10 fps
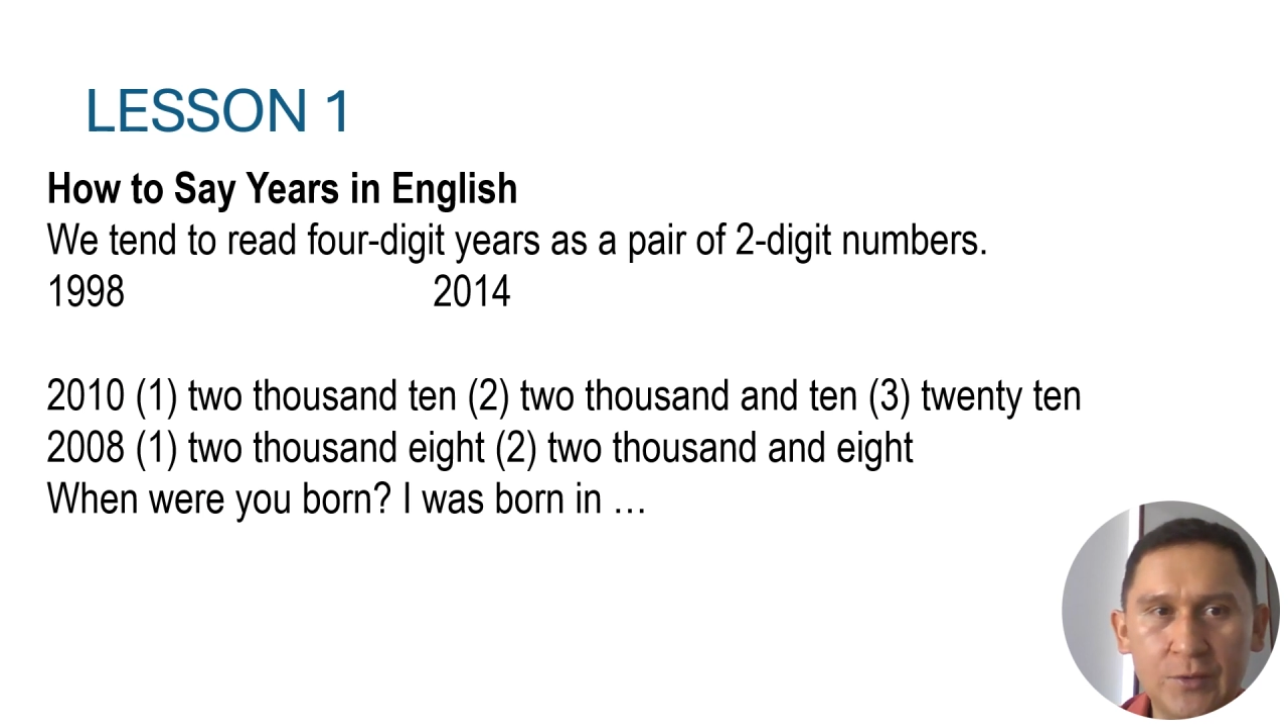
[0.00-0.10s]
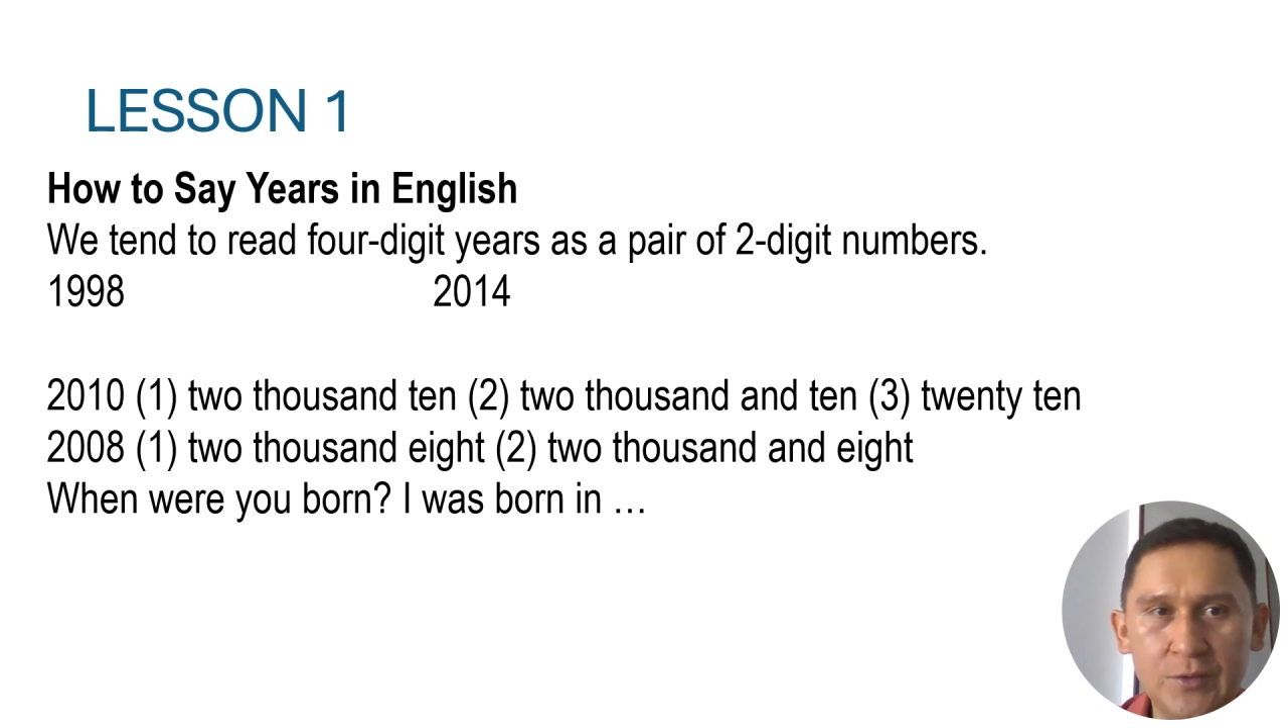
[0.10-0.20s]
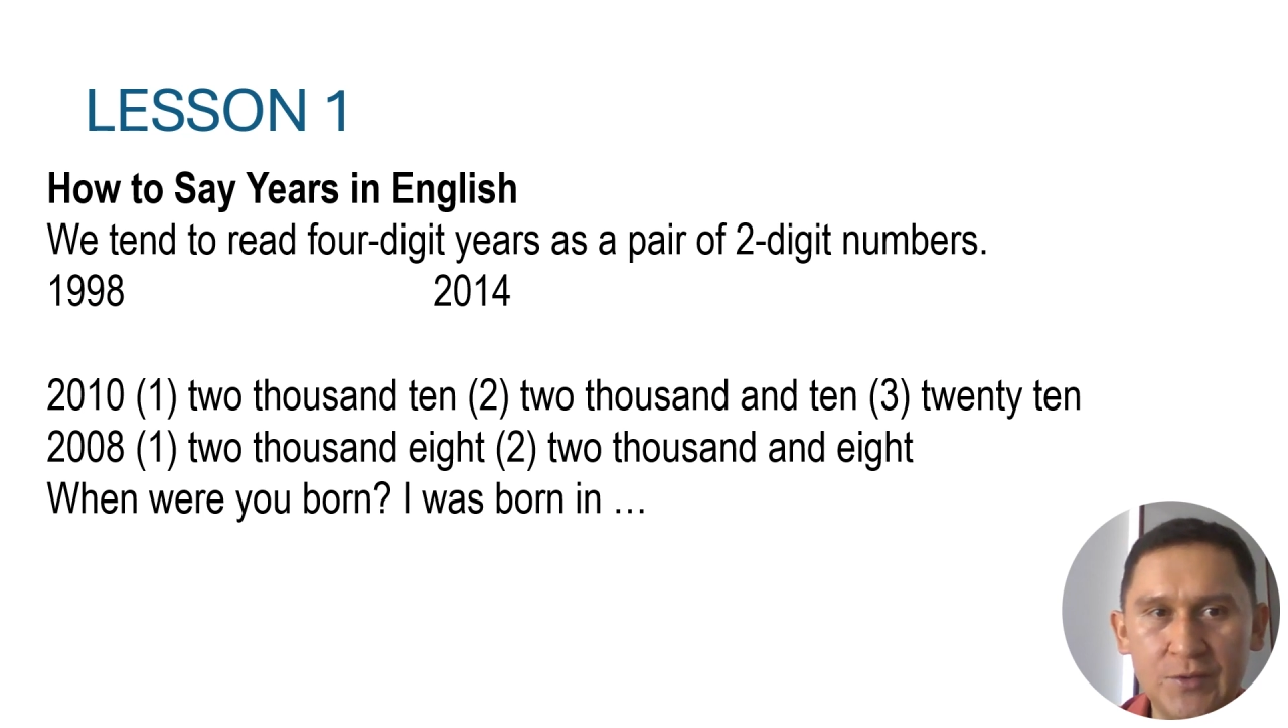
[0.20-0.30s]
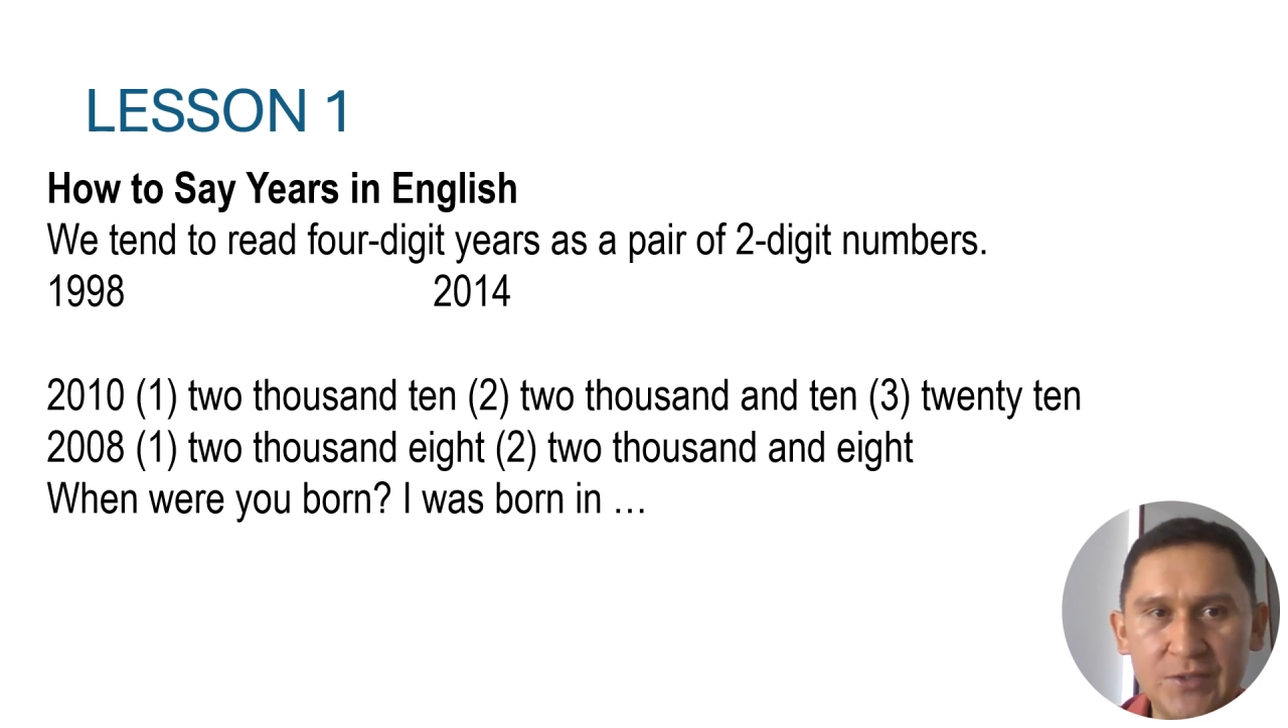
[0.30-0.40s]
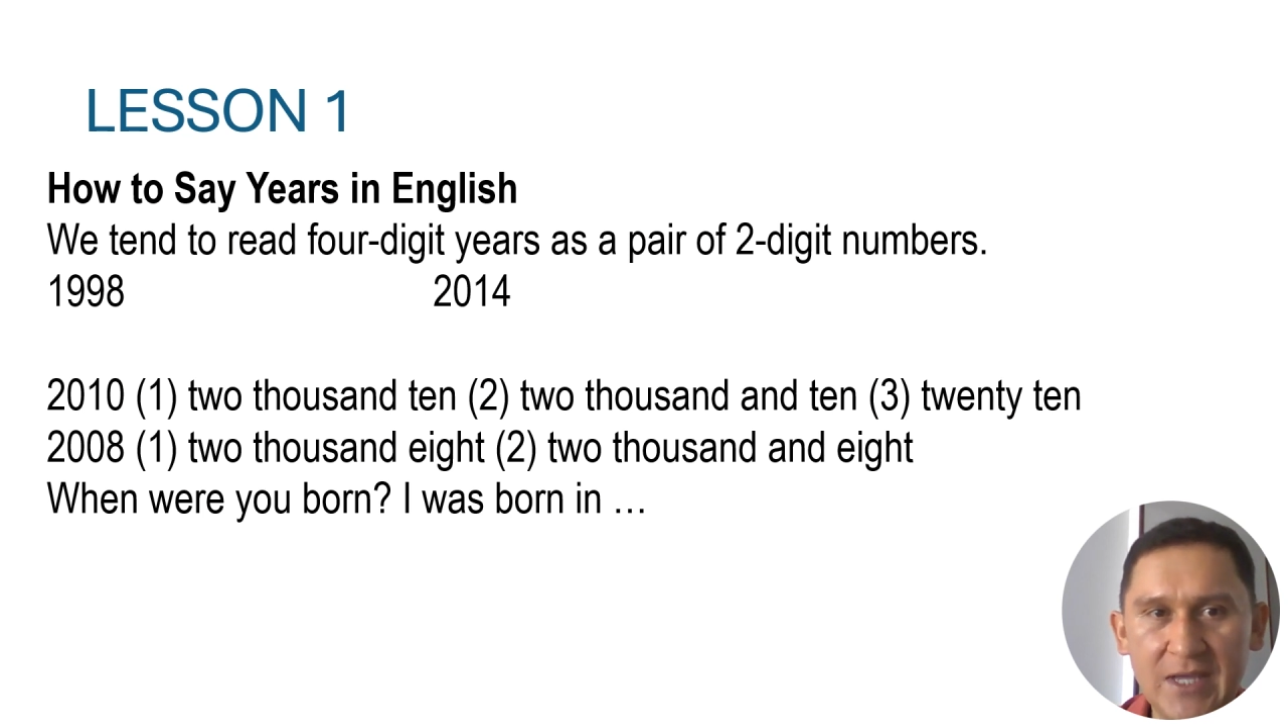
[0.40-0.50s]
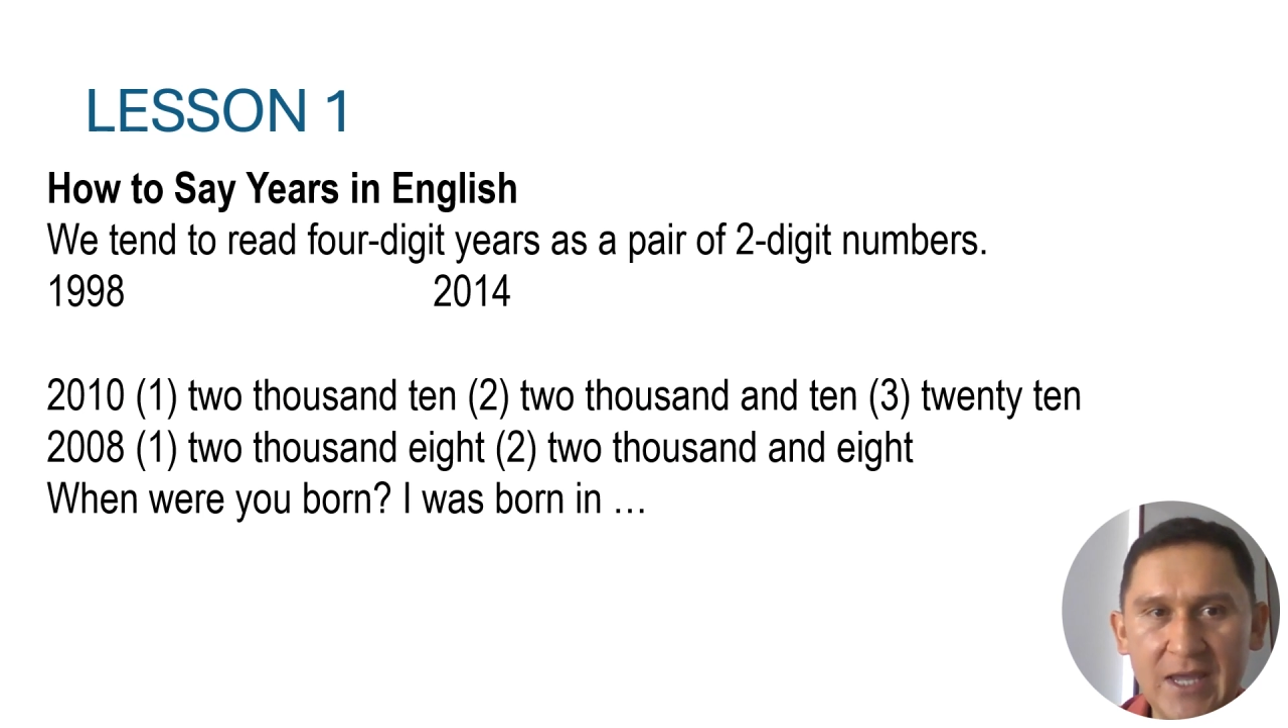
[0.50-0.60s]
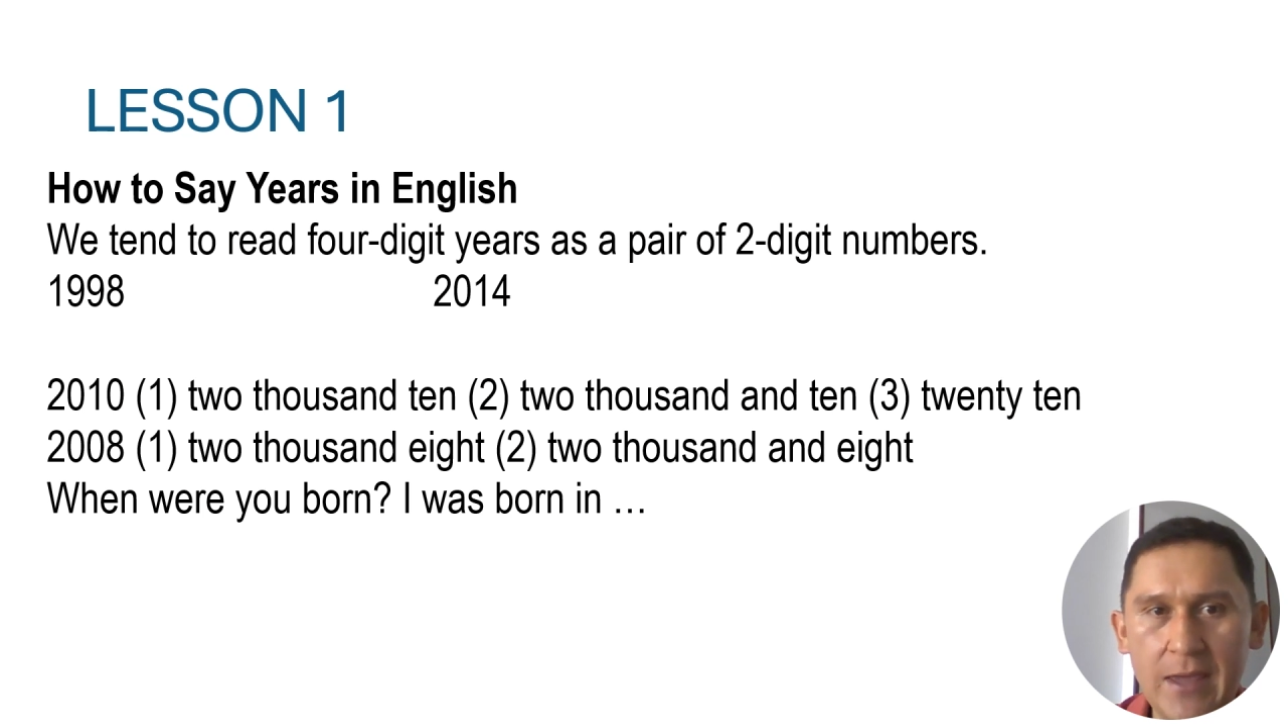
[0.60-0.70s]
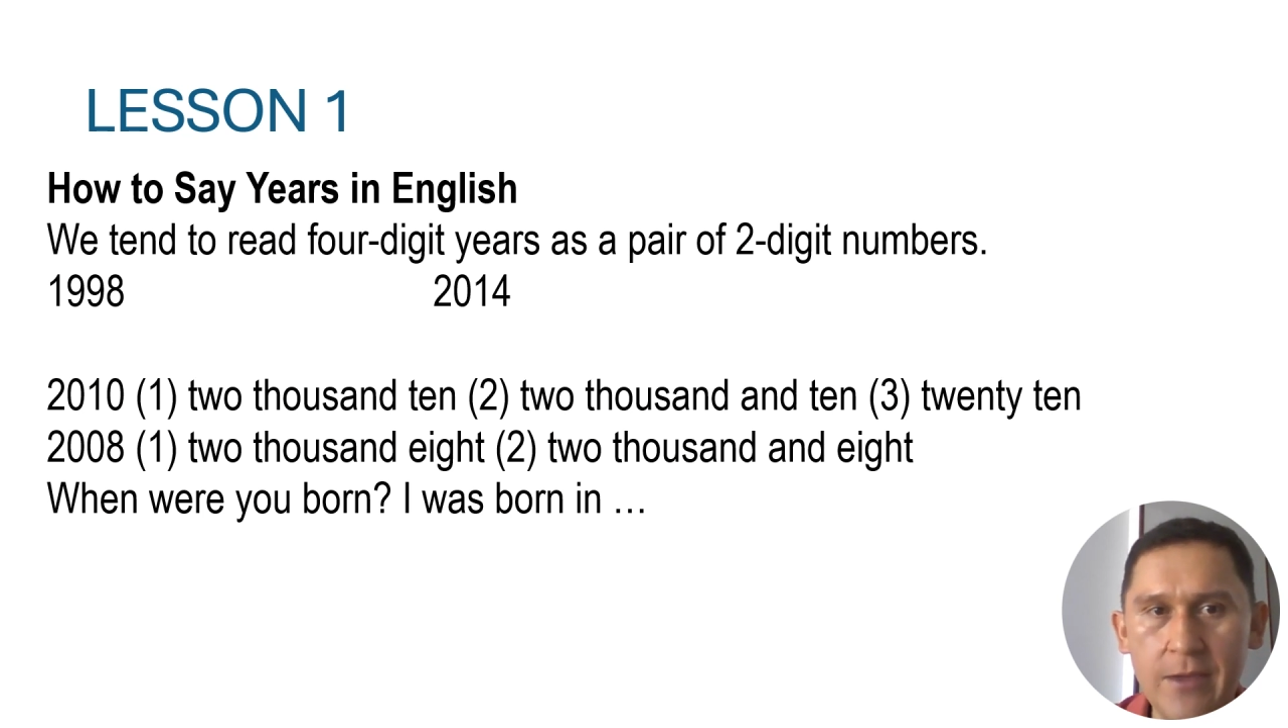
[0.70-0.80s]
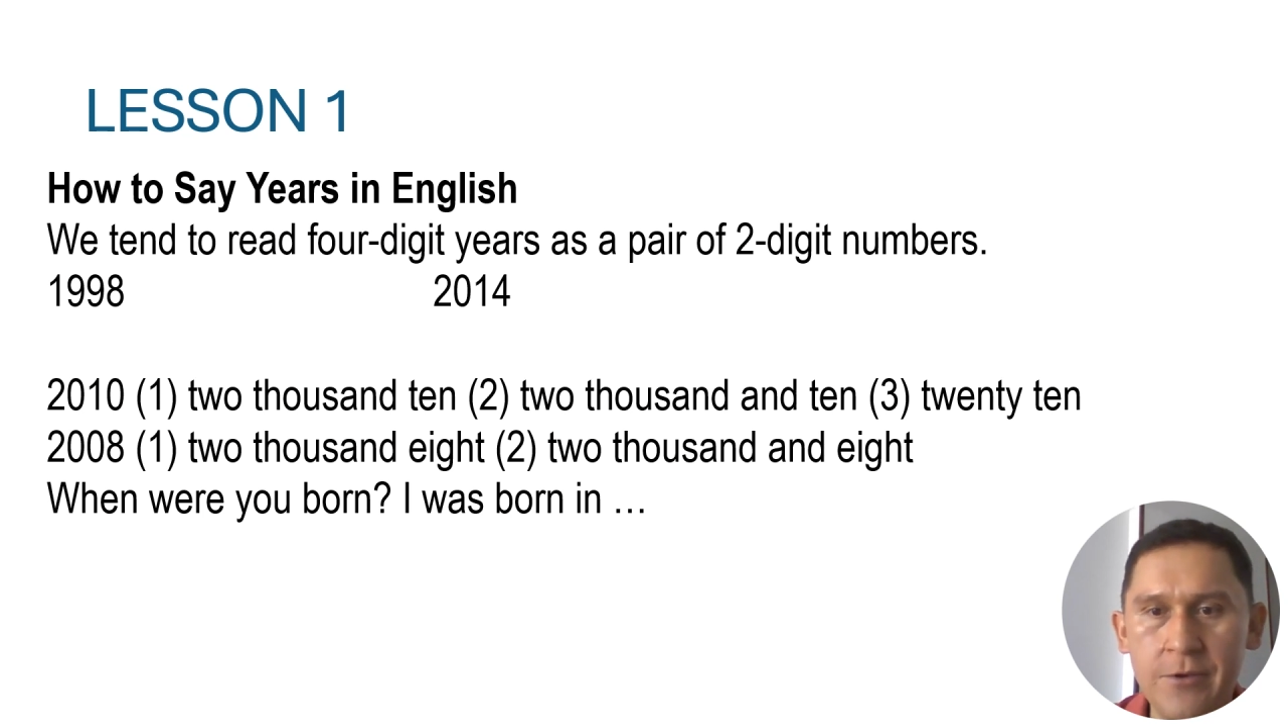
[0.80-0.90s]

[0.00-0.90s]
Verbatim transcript: to say